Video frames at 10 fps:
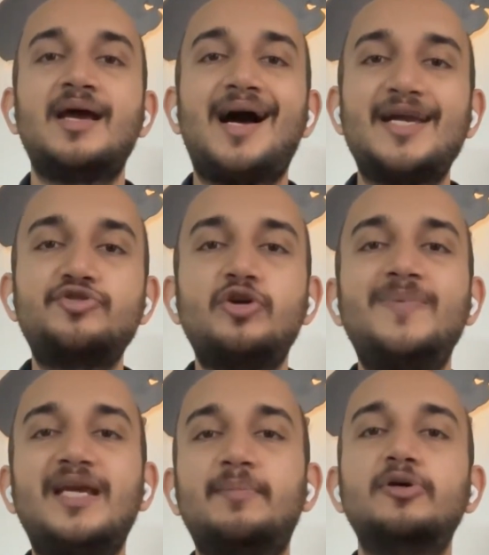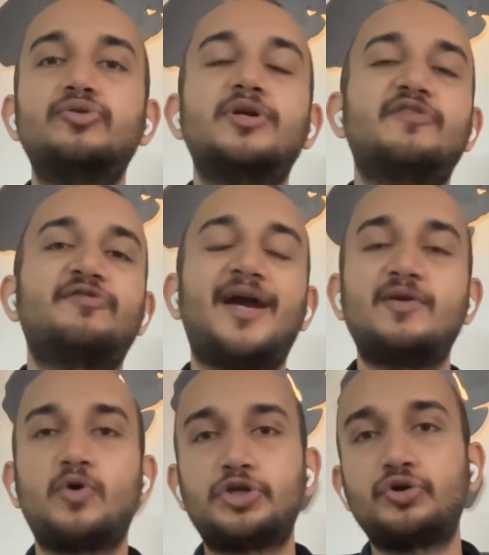I should be able to
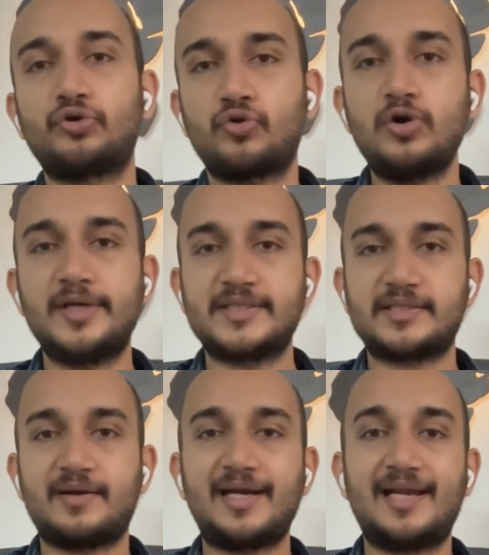define what your role is, right?